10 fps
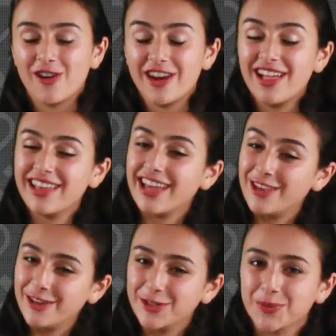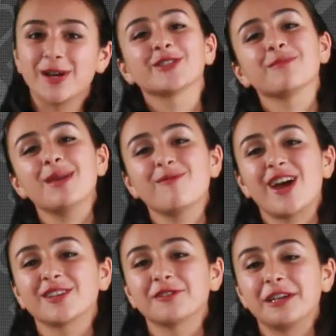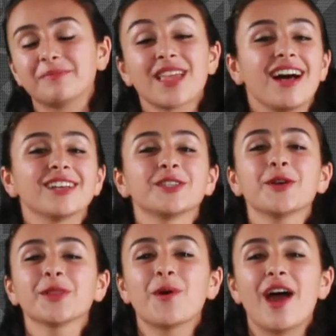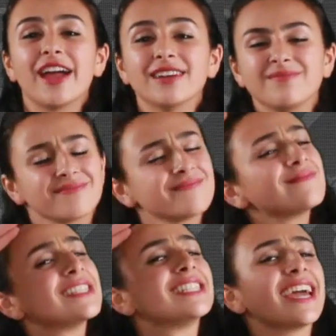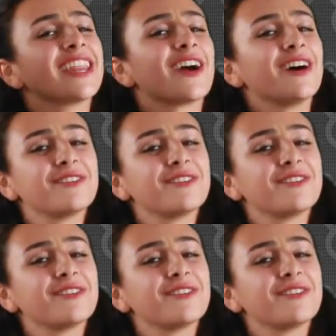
Cardinale, and you just watched the Meme Factory. I'll see you on the wire. Signing